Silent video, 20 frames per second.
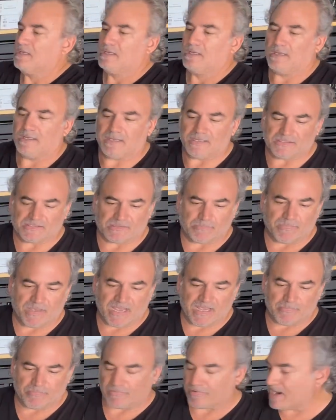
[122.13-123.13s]
Here's the
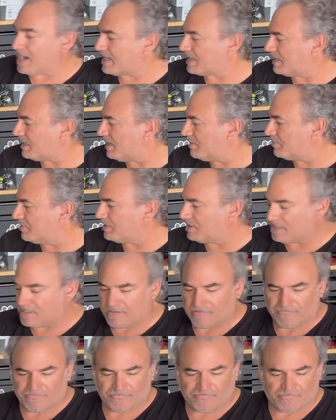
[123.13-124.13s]
main bracket, I
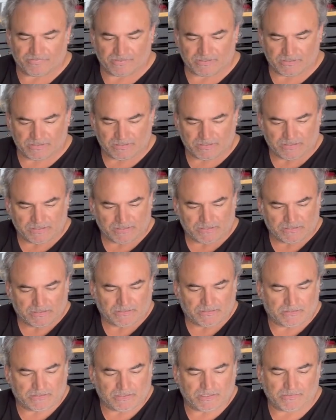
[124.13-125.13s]
believe.
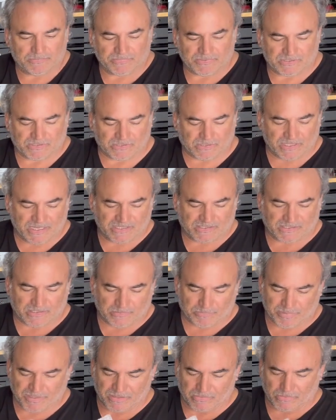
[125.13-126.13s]
Yep, it's the last of the
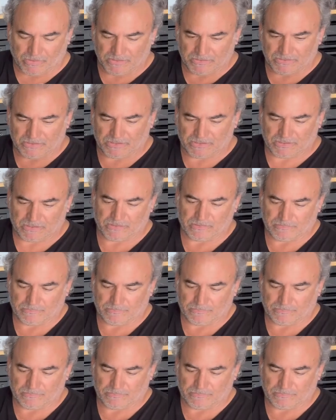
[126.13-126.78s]
big ones.